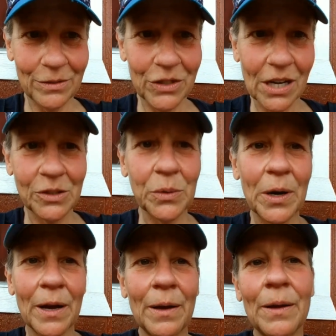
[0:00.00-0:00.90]

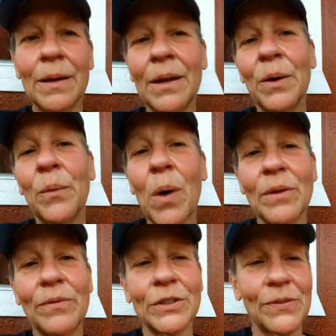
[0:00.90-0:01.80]
Joshua
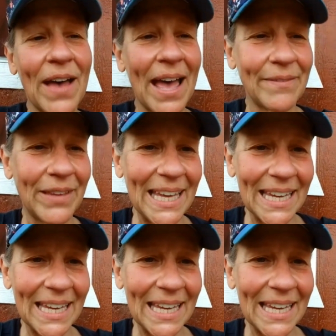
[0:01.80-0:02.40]
1 verse 5.